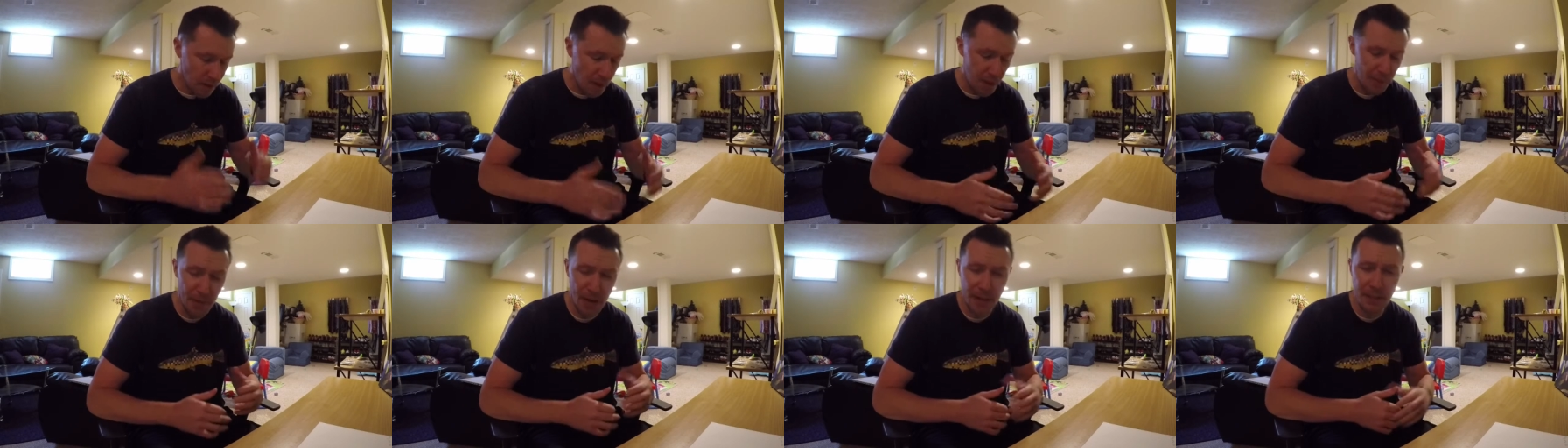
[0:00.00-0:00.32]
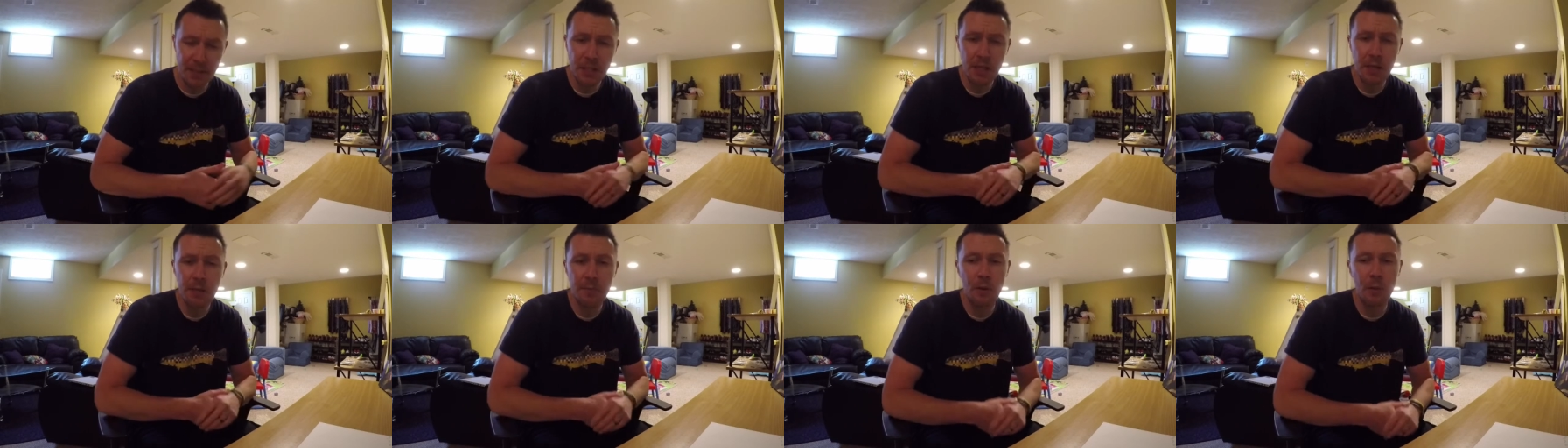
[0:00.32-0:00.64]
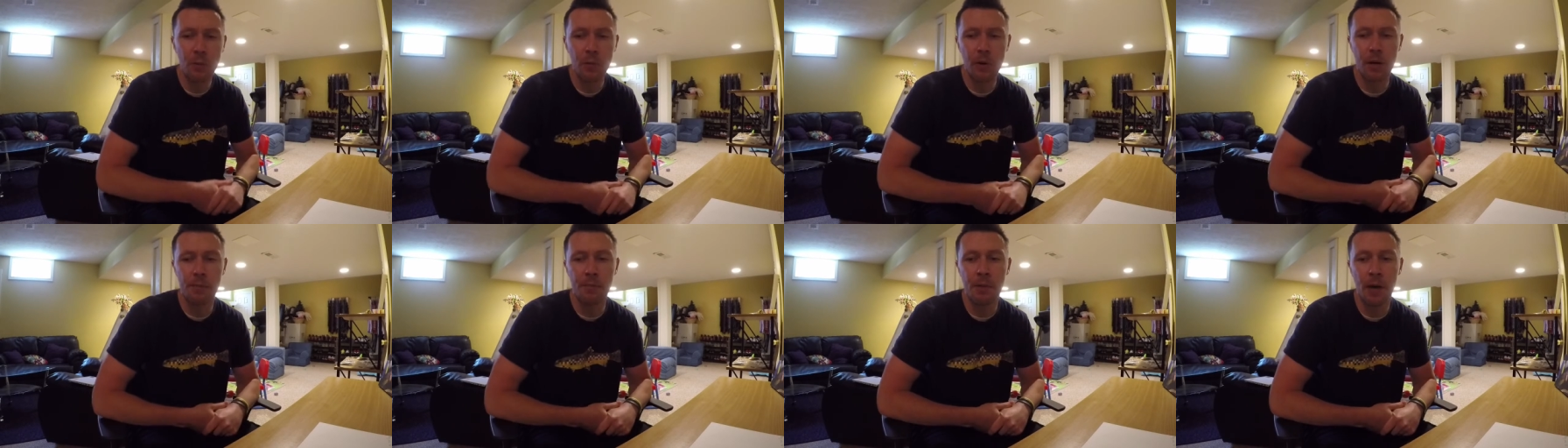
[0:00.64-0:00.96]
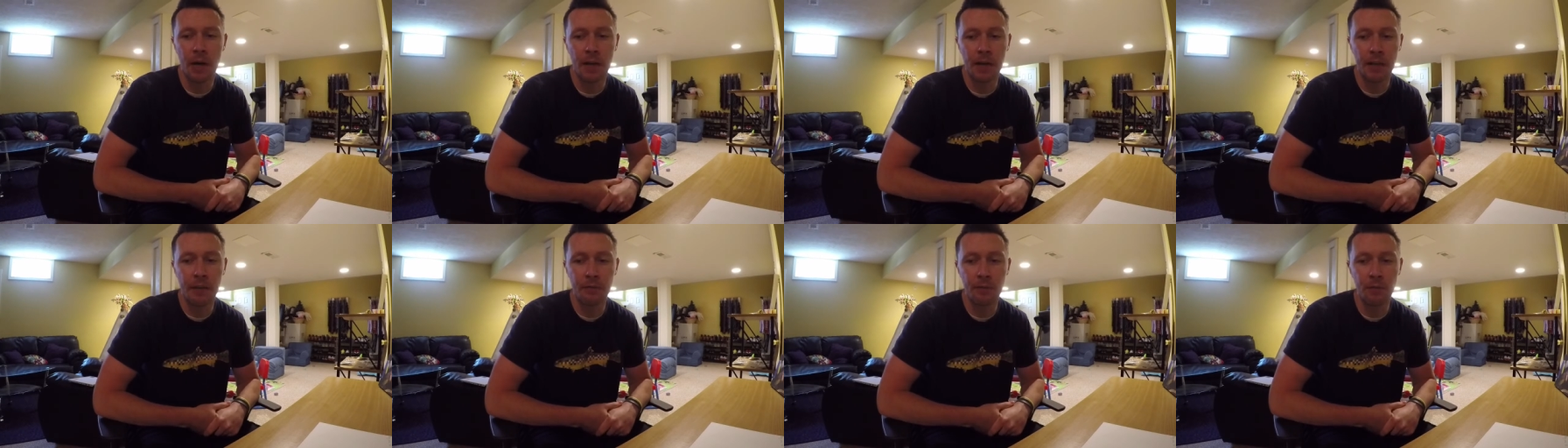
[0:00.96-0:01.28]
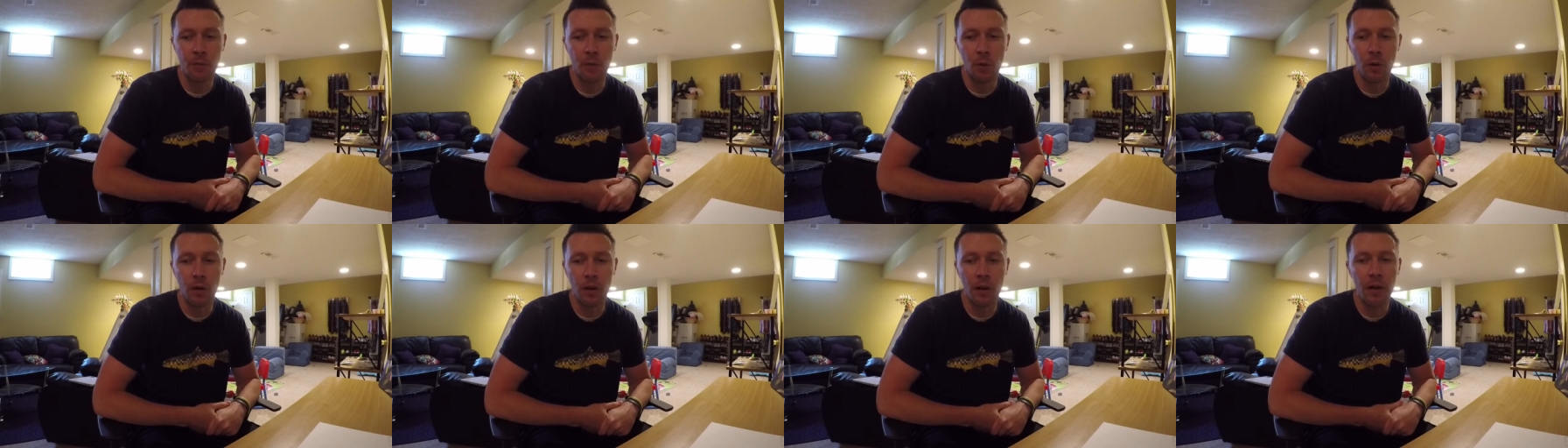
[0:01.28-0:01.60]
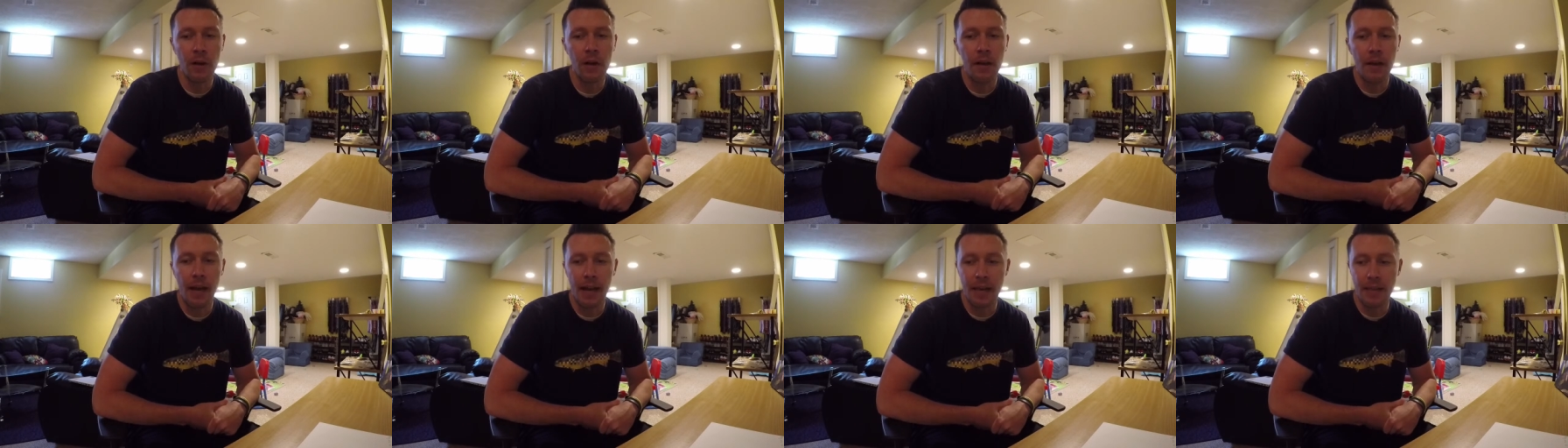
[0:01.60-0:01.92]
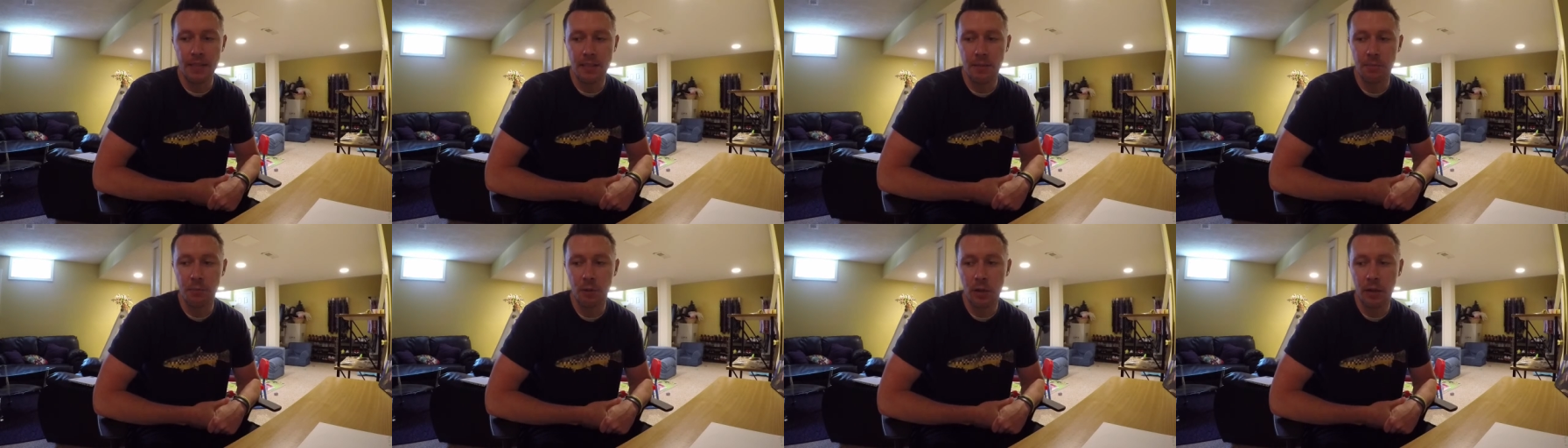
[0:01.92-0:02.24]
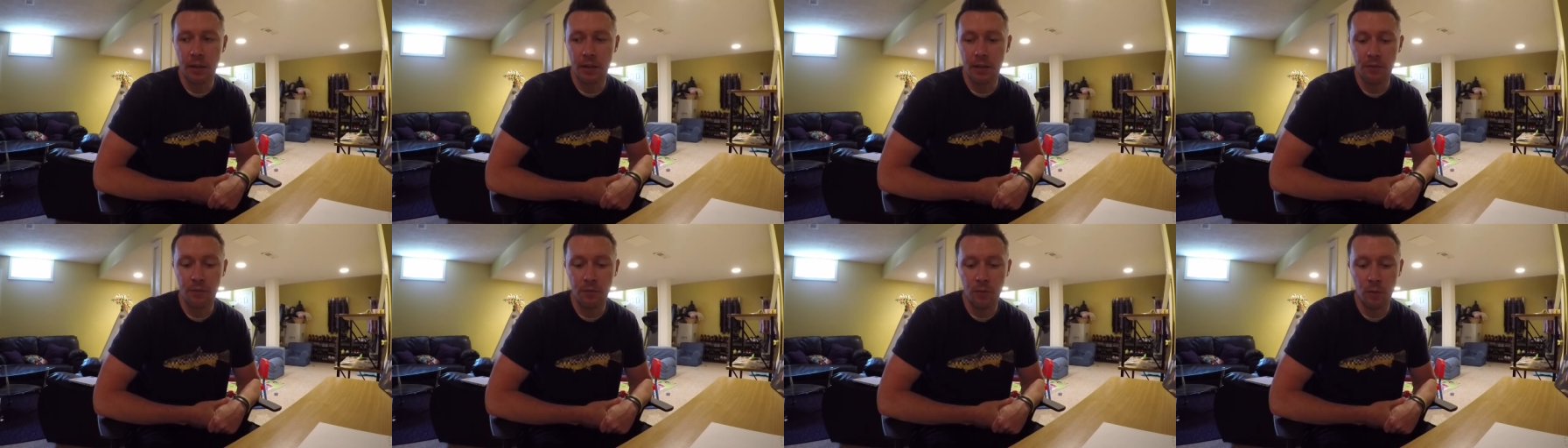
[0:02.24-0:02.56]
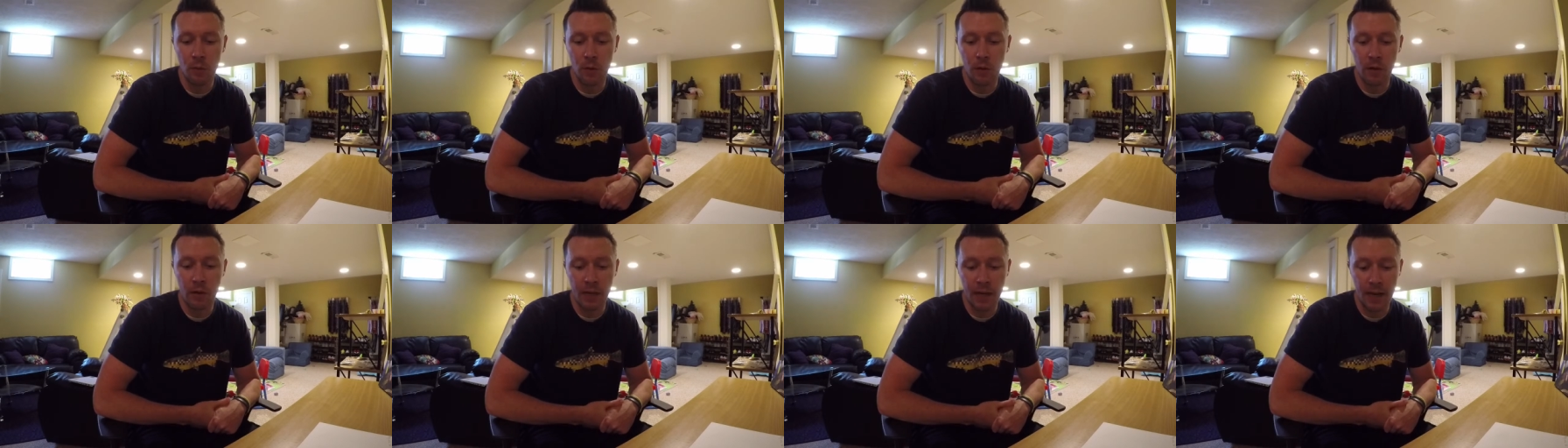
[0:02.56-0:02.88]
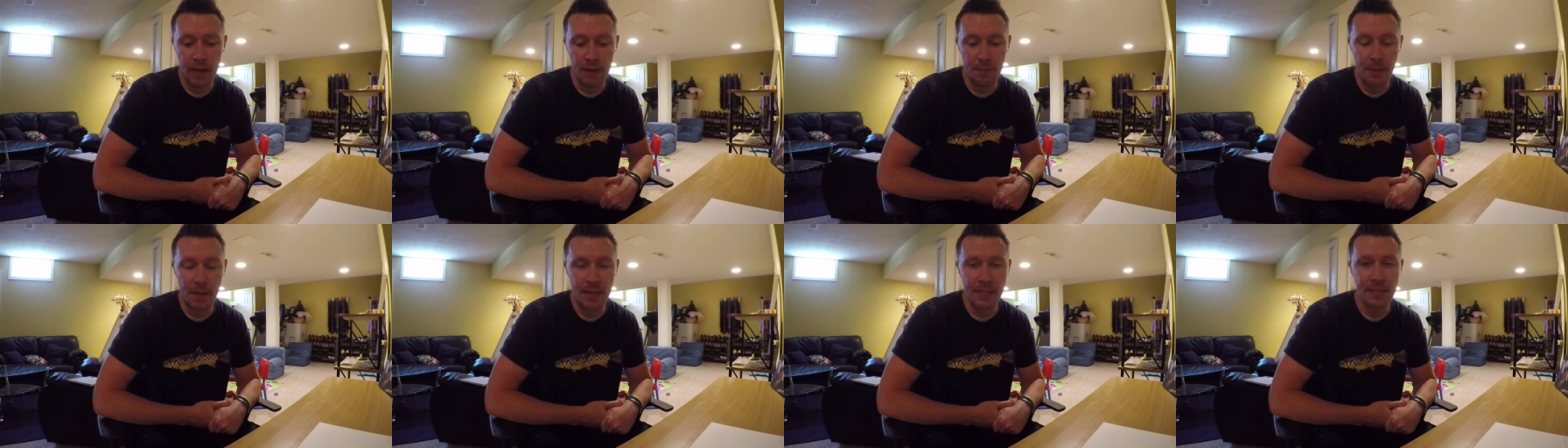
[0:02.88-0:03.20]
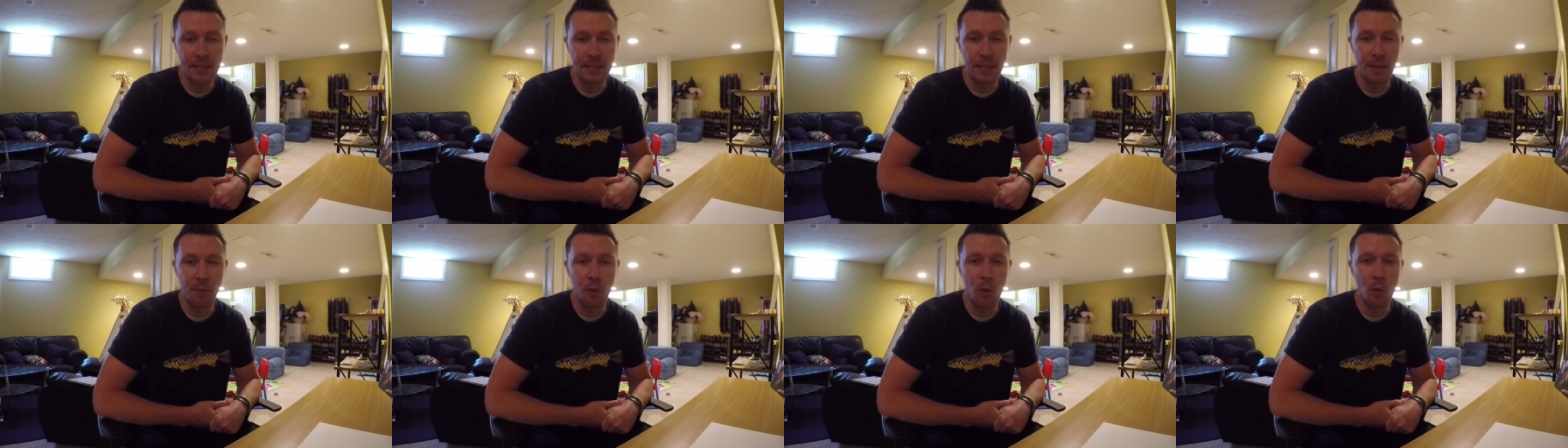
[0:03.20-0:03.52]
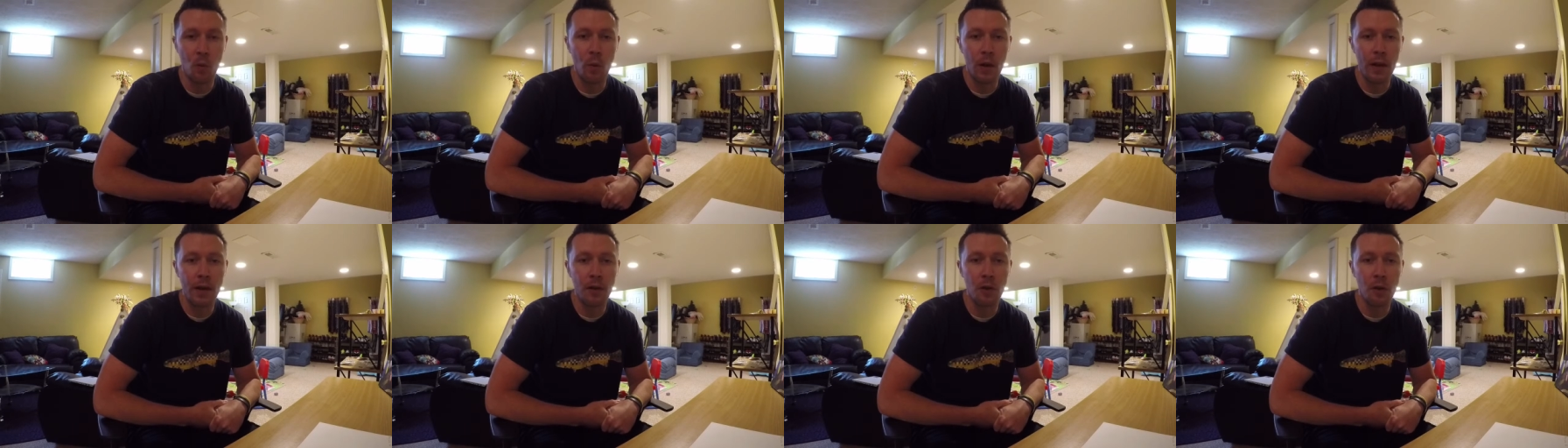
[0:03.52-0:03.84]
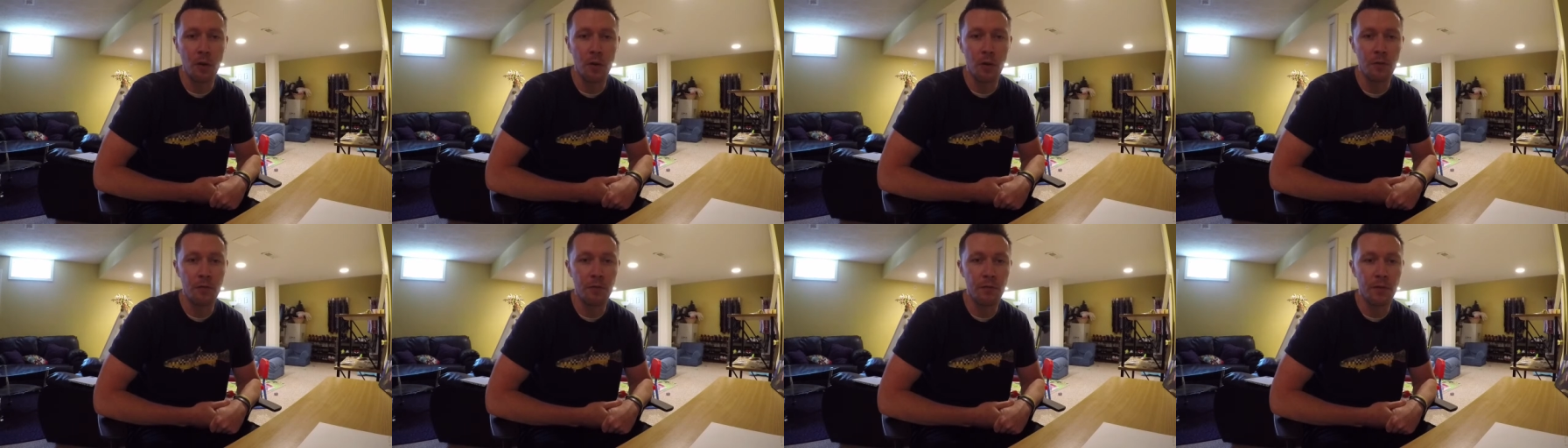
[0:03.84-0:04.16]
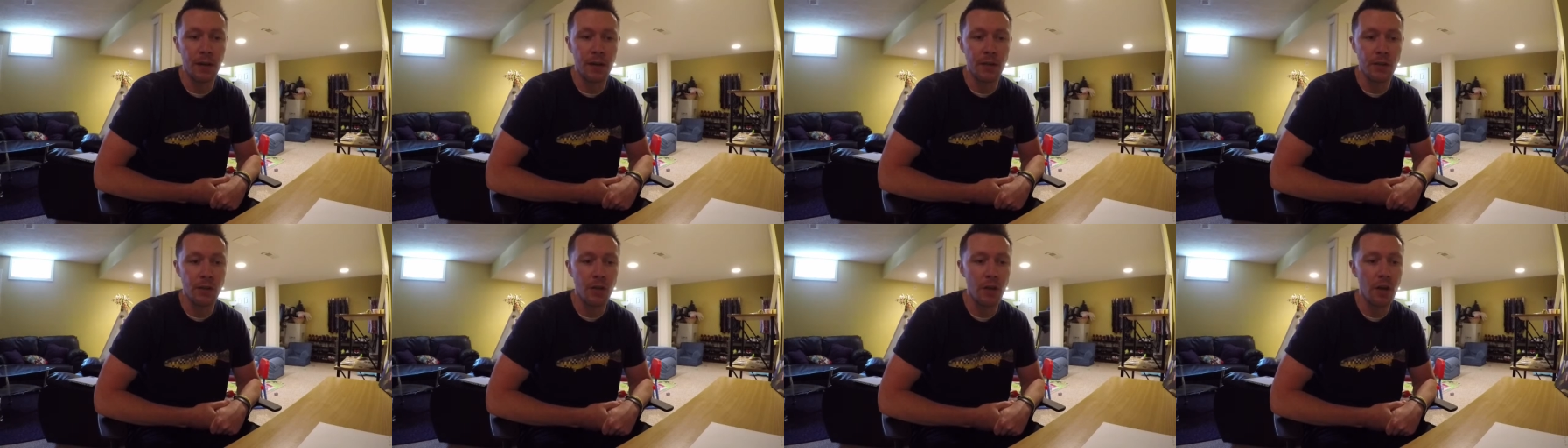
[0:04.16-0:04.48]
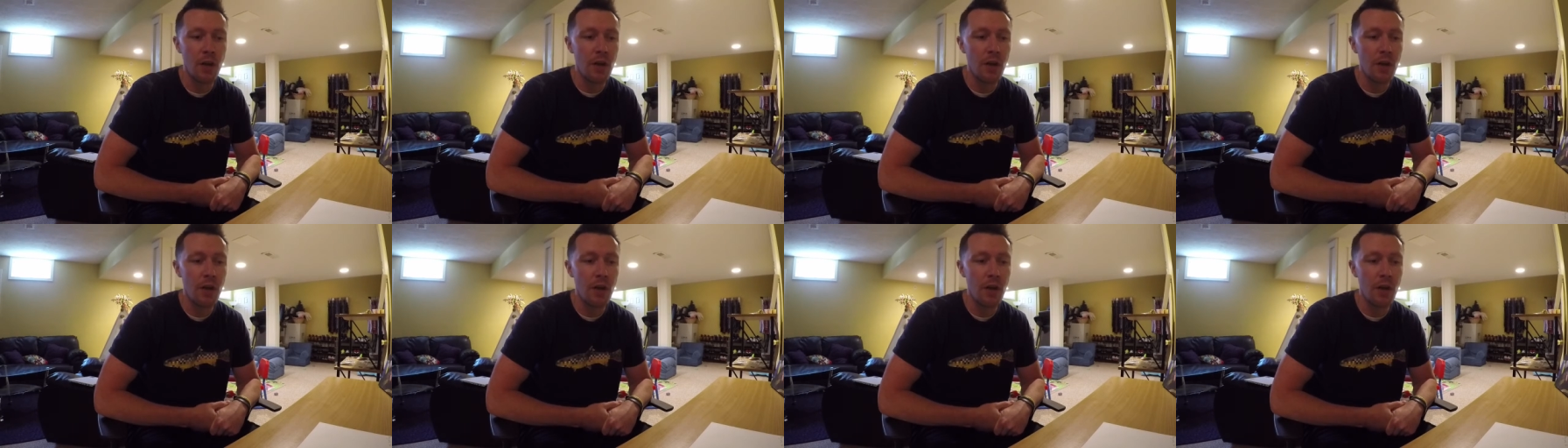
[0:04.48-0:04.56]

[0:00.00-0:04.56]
that's going to be what I'm hunting for as I'm looking for kind of my summer window to fish.